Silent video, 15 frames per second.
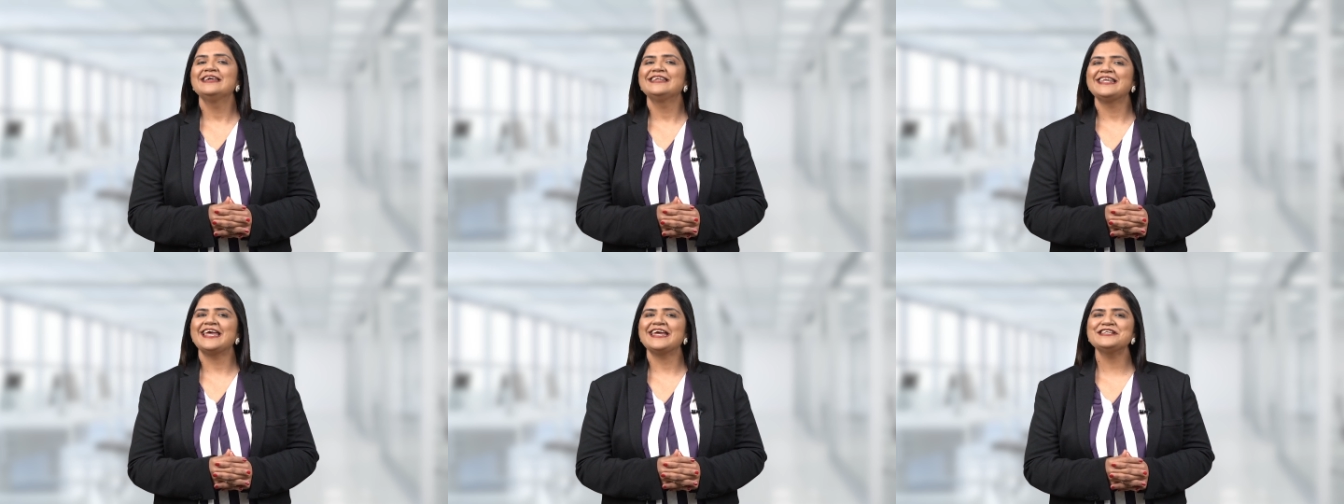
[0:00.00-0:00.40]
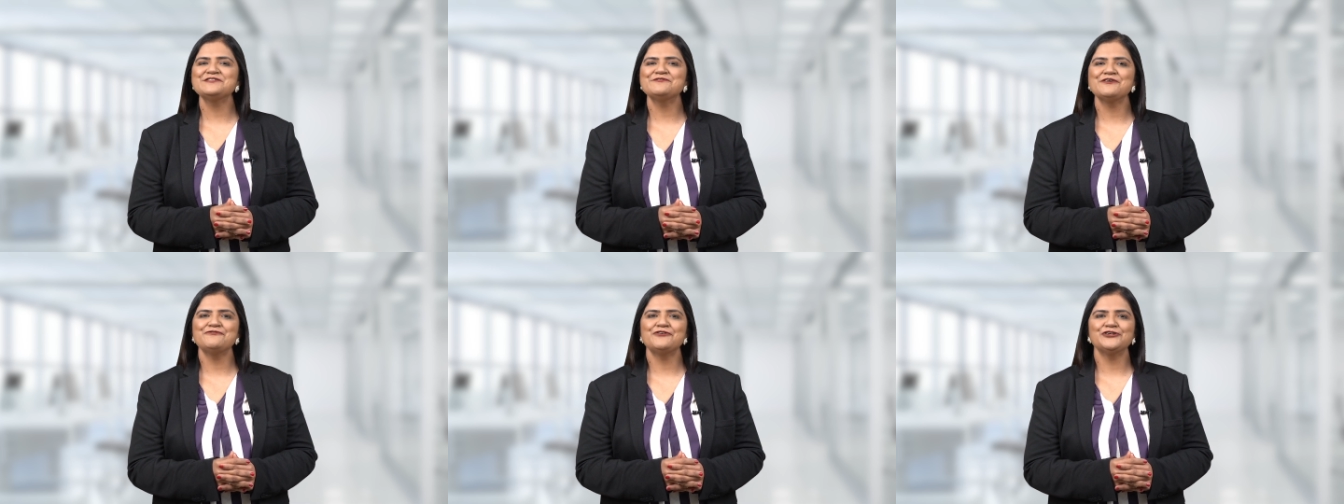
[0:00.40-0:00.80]
Thanks
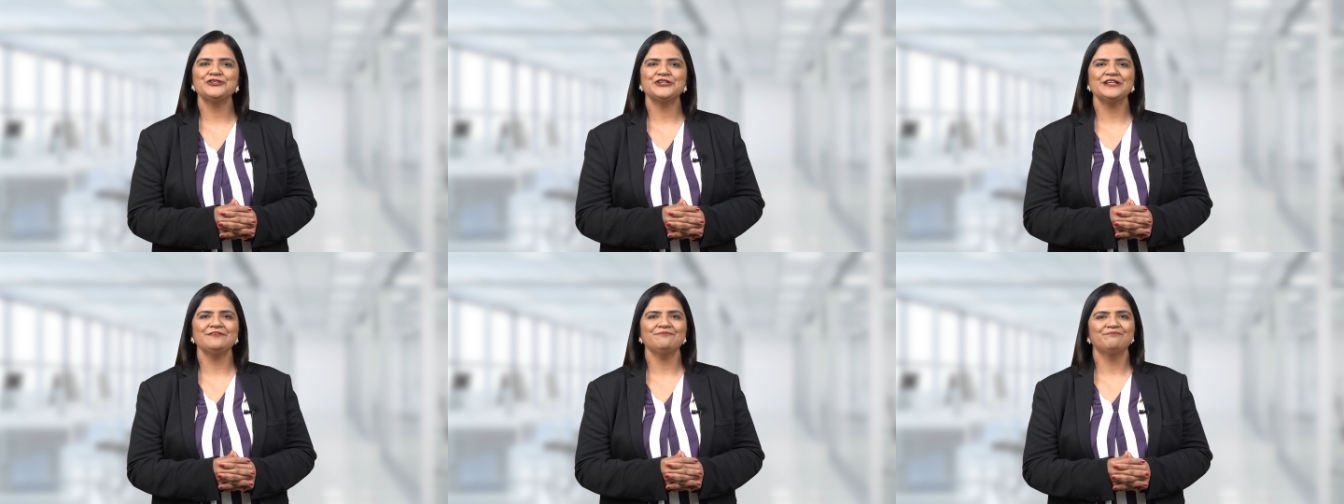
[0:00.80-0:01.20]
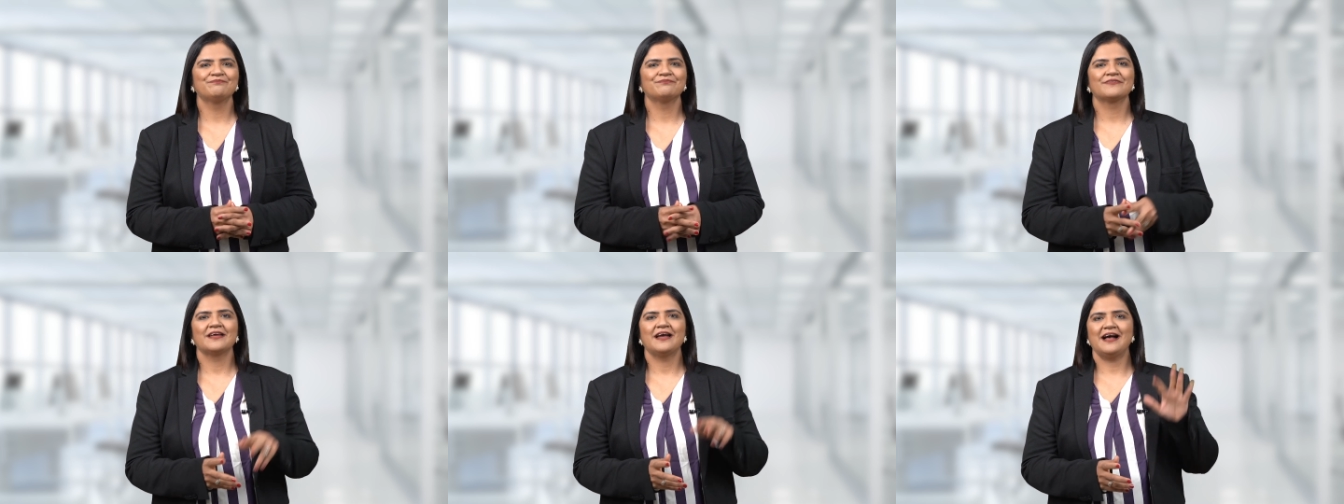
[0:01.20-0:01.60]
for watching.
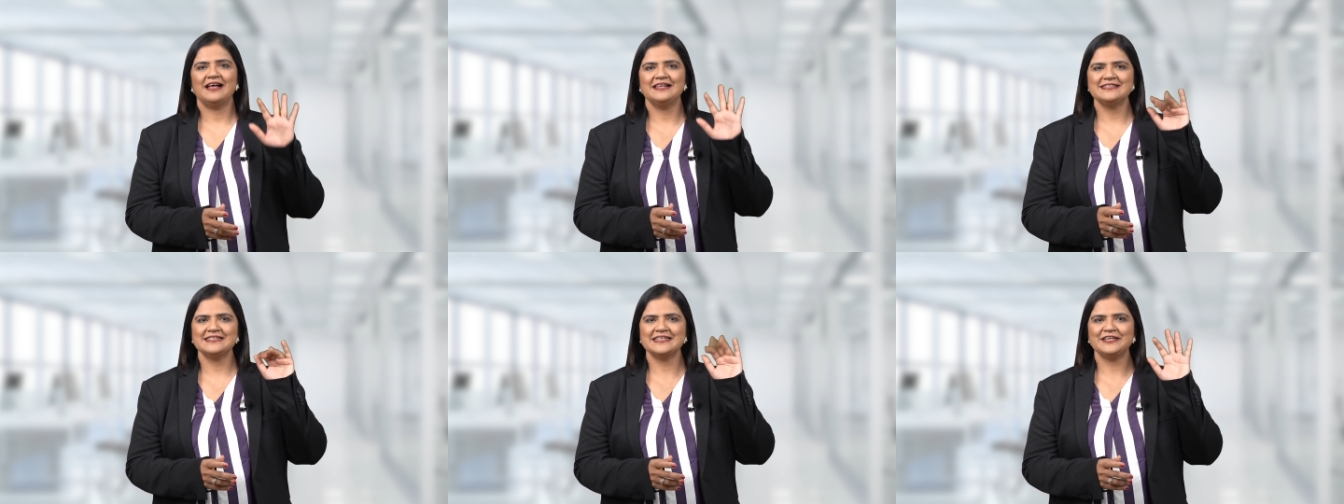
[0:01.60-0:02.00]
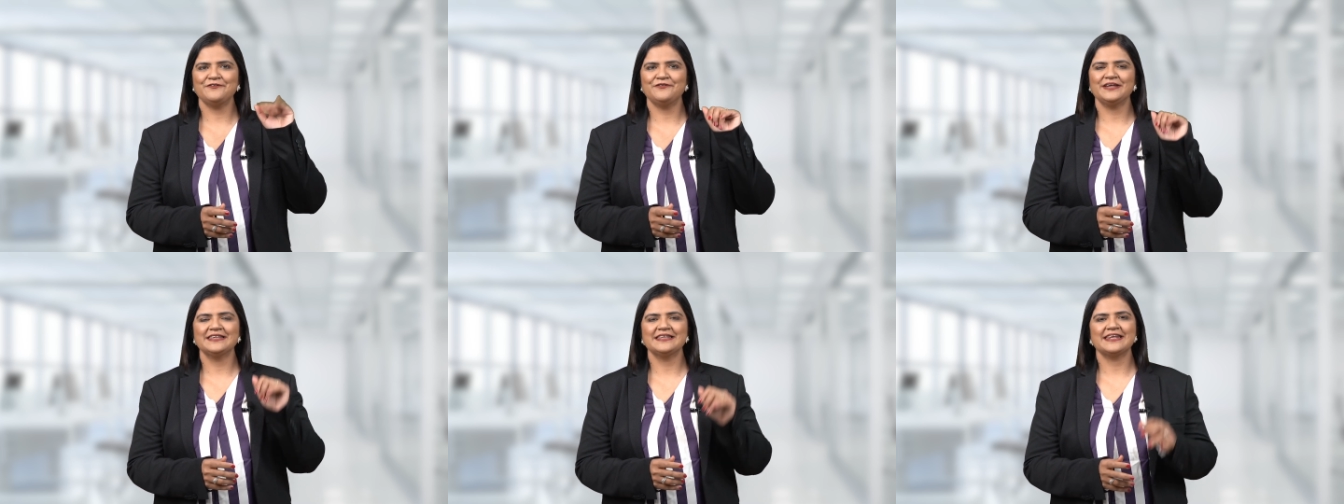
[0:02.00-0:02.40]
I'll see you
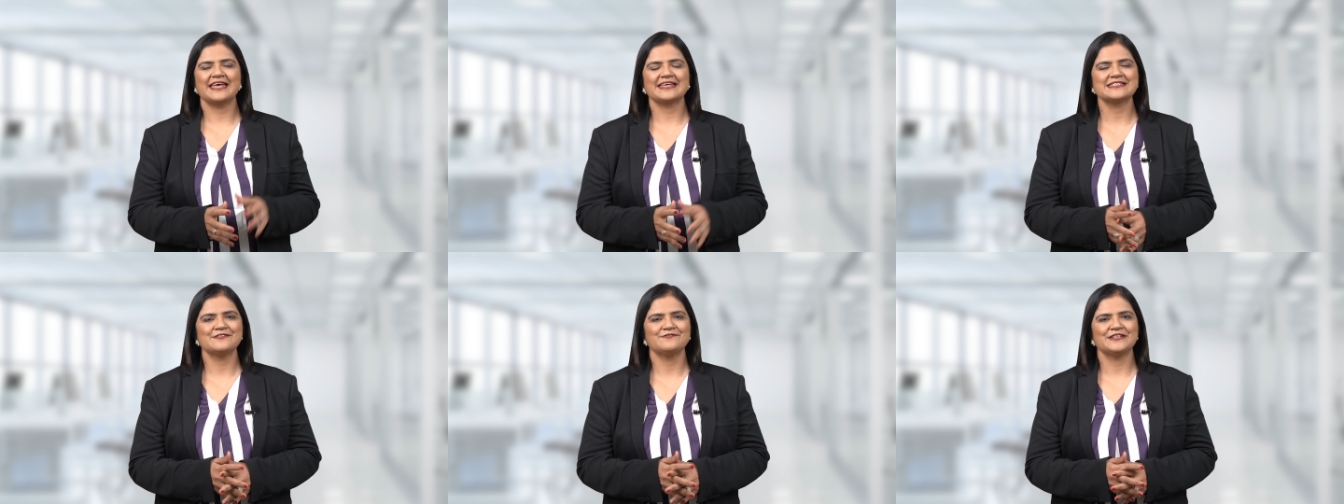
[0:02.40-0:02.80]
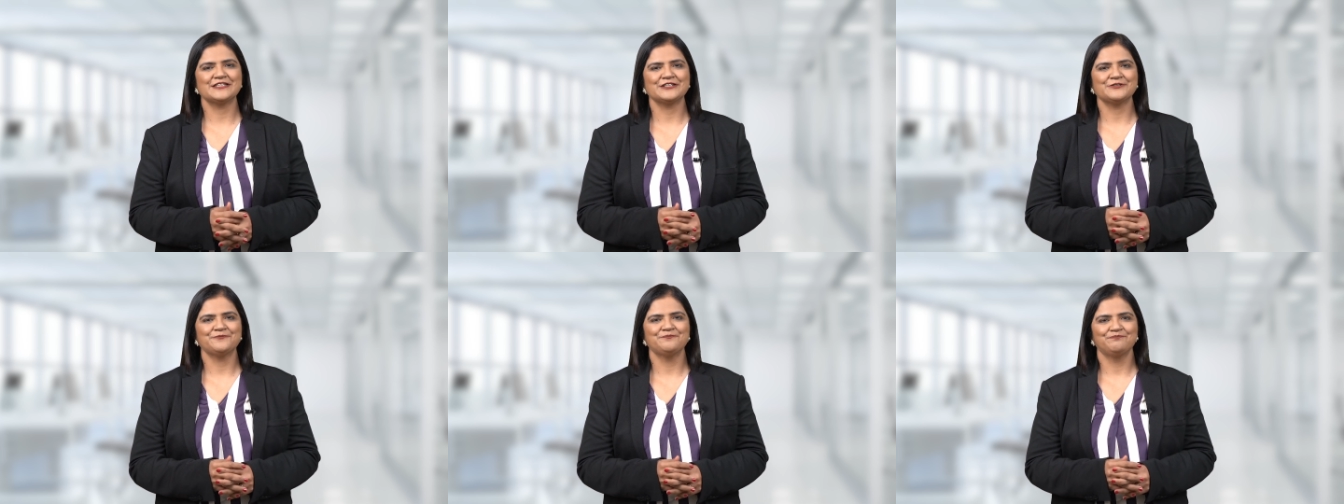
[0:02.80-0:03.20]
in the next video.